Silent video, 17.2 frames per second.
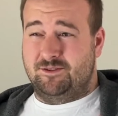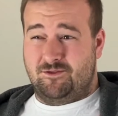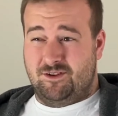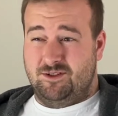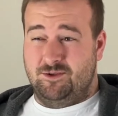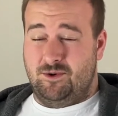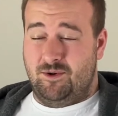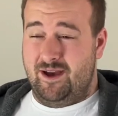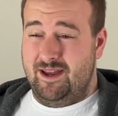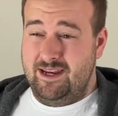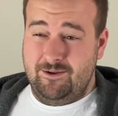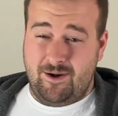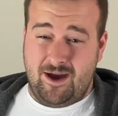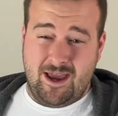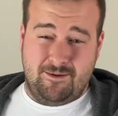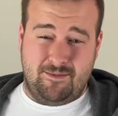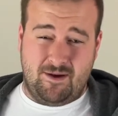Grindelwald
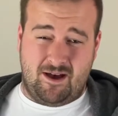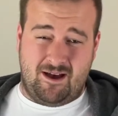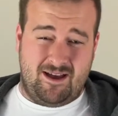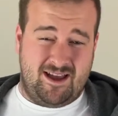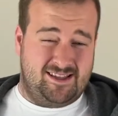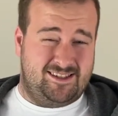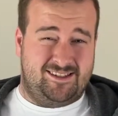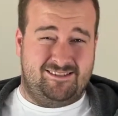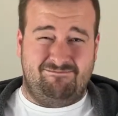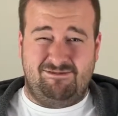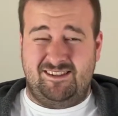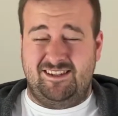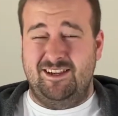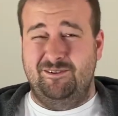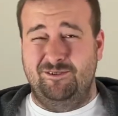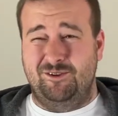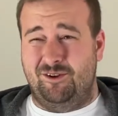anyway, but it's
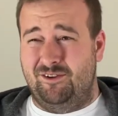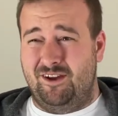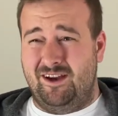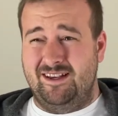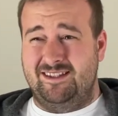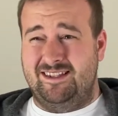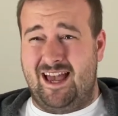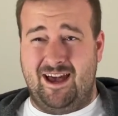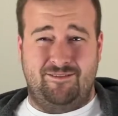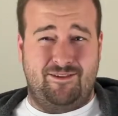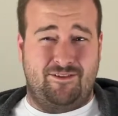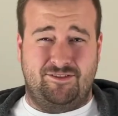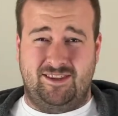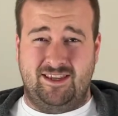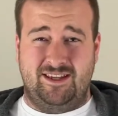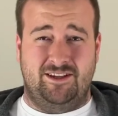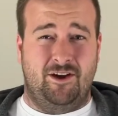still not nice to have
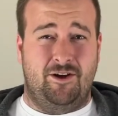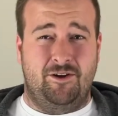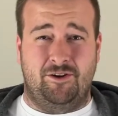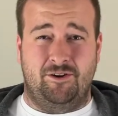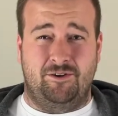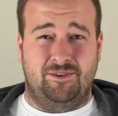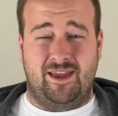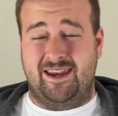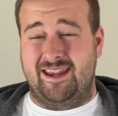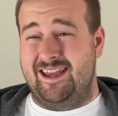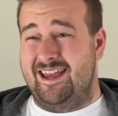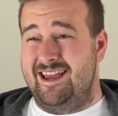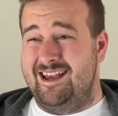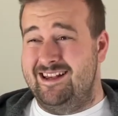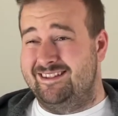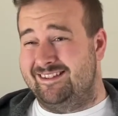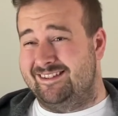everything going on that it
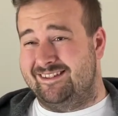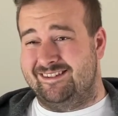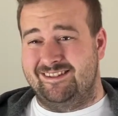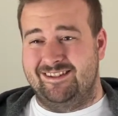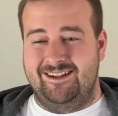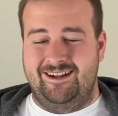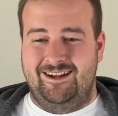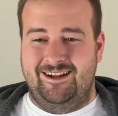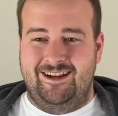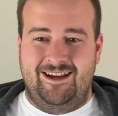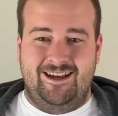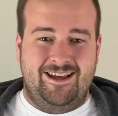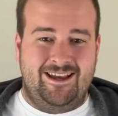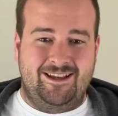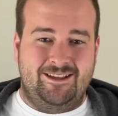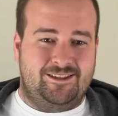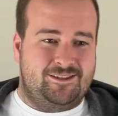is and
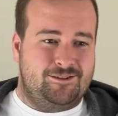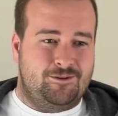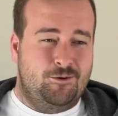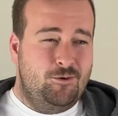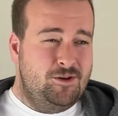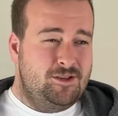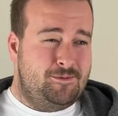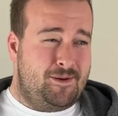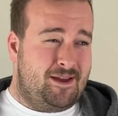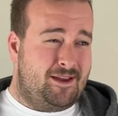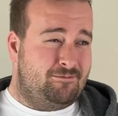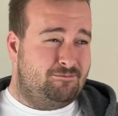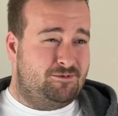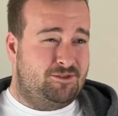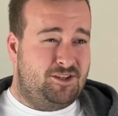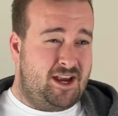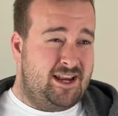it's always a bit
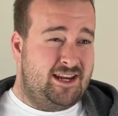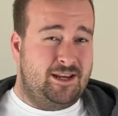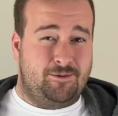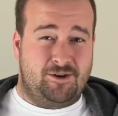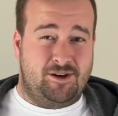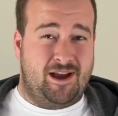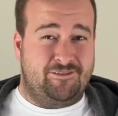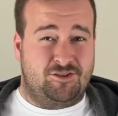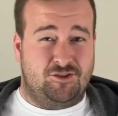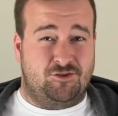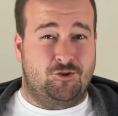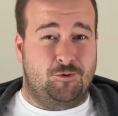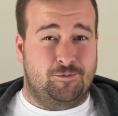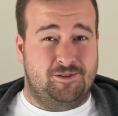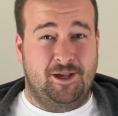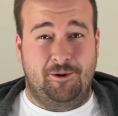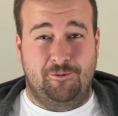shady when you have to
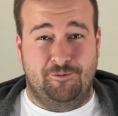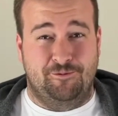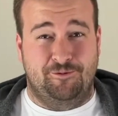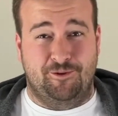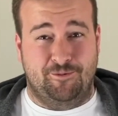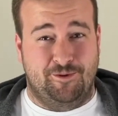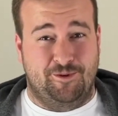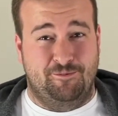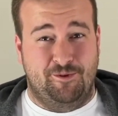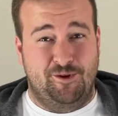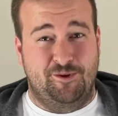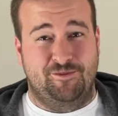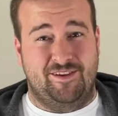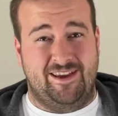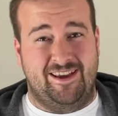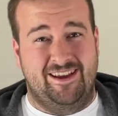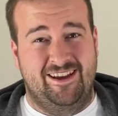drop someone from a
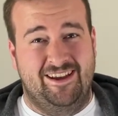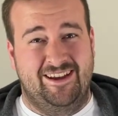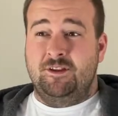movie.